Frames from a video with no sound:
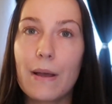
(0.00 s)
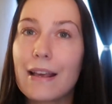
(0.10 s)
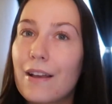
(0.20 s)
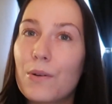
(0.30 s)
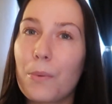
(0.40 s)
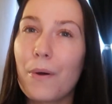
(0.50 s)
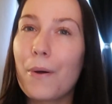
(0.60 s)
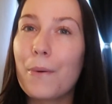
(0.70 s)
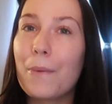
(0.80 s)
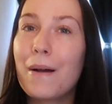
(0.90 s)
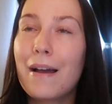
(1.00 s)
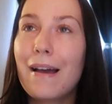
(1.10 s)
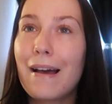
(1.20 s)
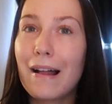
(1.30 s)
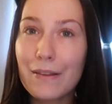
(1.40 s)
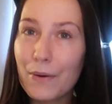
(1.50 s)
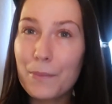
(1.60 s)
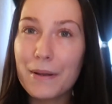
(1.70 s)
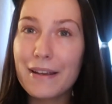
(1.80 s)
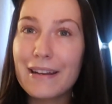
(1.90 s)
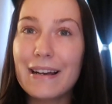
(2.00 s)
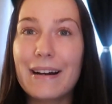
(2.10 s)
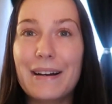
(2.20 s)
it can grow a little bit.